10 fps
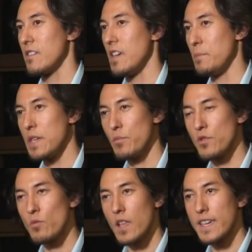And people
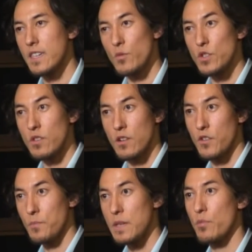don't like it when you kill
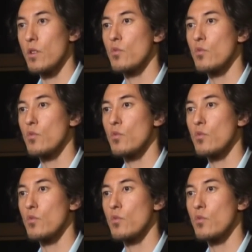their people.